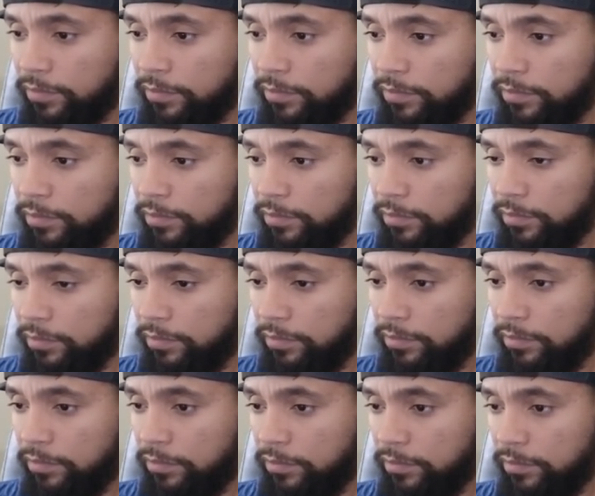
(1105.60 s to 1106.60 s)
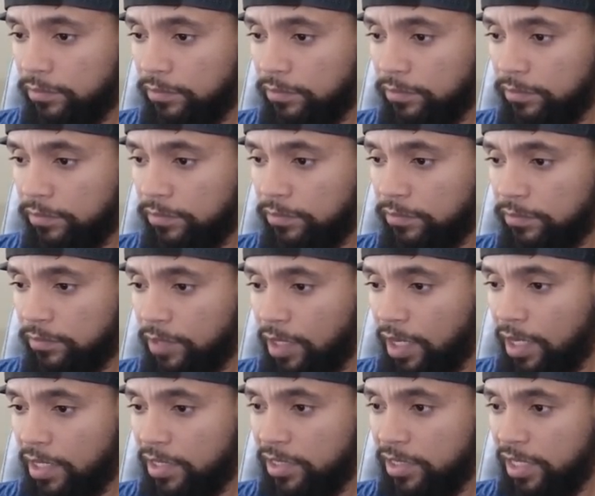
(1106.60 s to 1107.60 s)

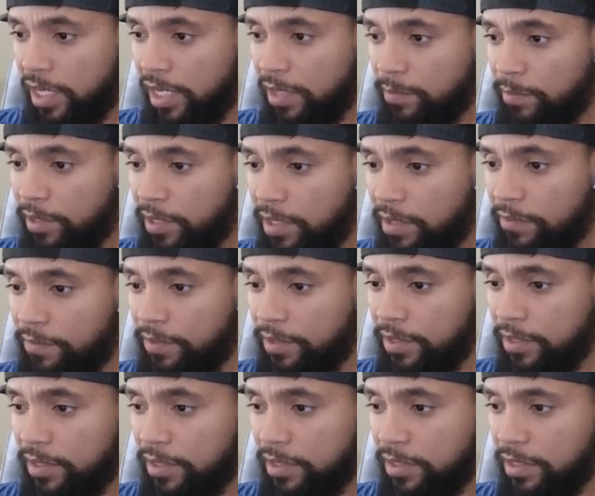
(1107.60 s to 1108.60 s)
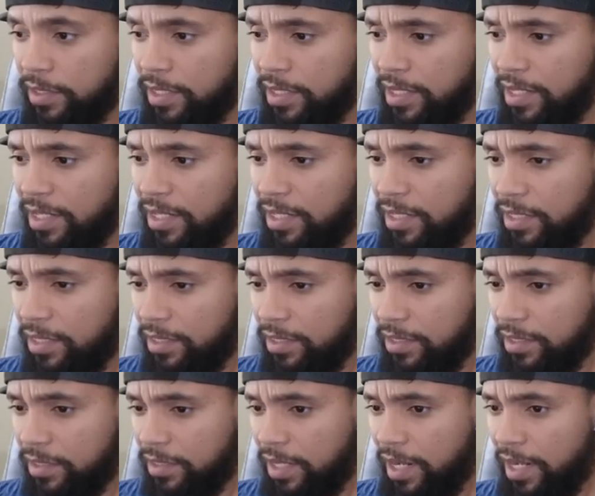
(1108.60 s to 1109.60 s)
I guess you gotta be up for this.
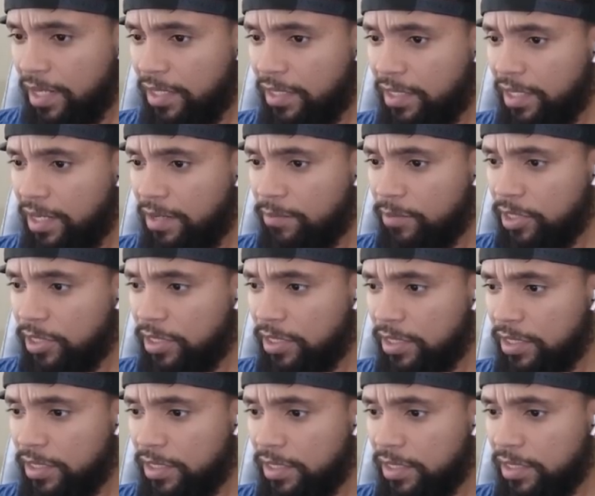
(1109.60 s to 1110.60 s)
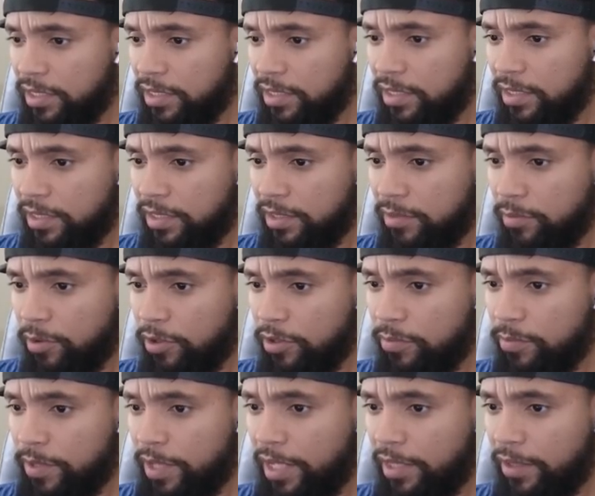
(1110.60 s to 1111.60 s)
What kind of damn machine is this? Supposed
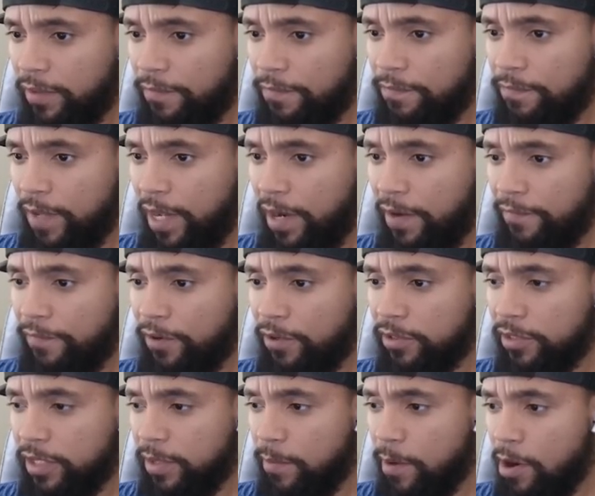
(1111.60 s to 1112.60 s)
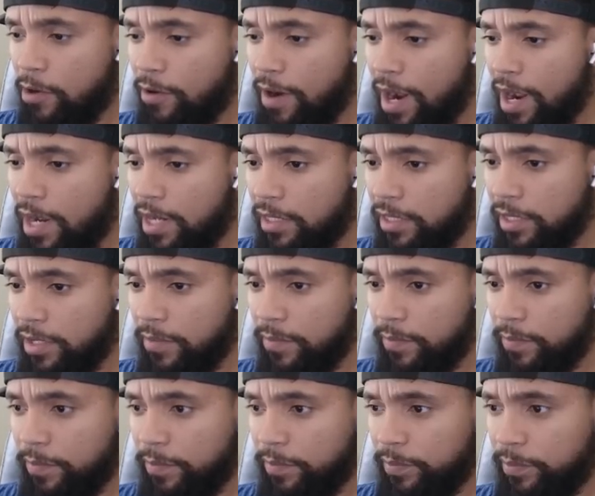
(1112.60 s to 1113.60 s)
to be like the very first MRI or
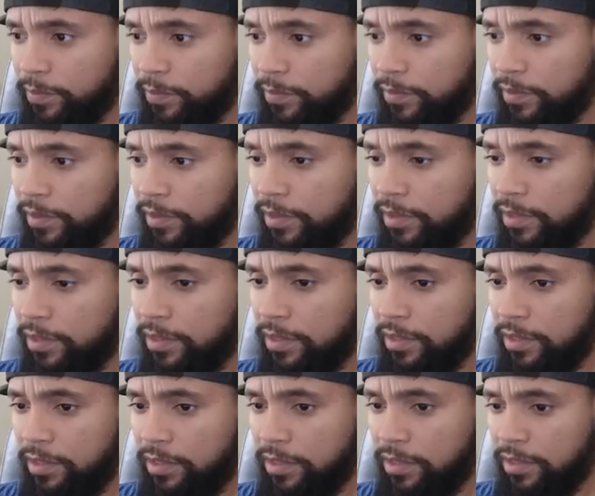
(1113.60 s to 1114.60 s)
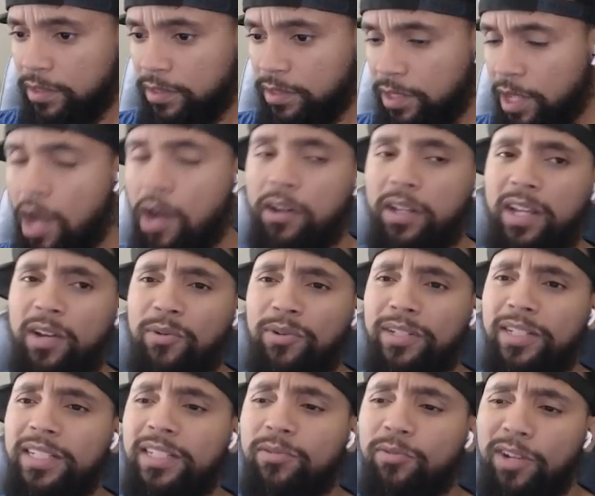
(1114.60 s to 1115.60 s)
something? Oh yeah,
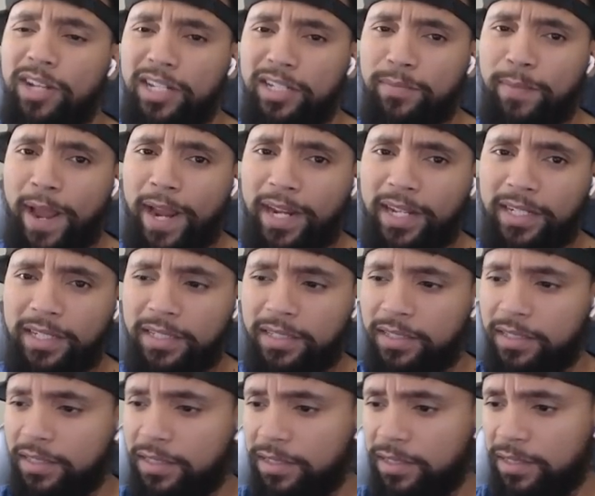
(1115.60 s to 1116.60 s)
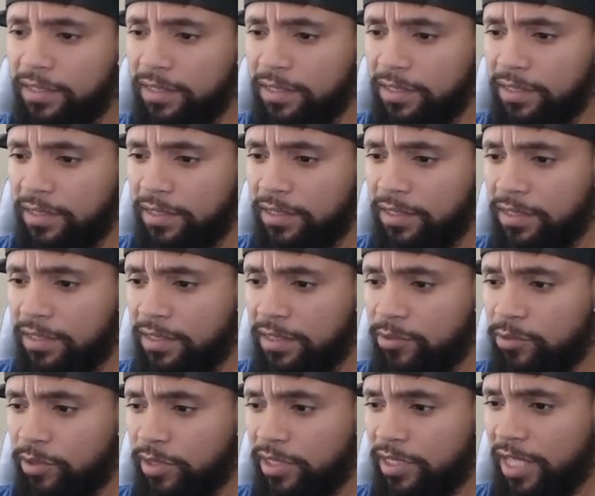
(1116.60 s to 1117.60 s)
well this was back in the
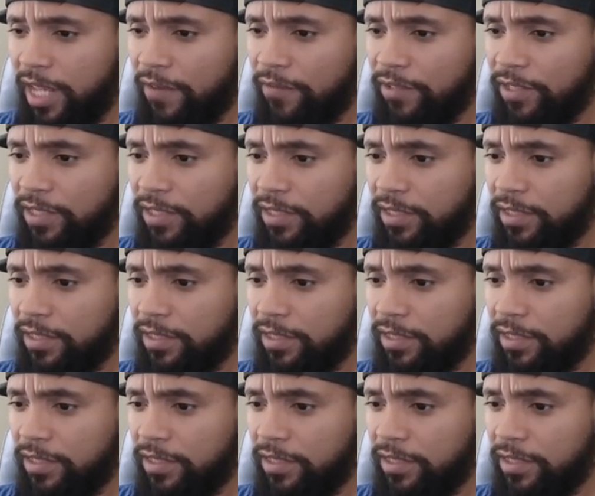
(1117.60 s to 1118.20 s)
70s.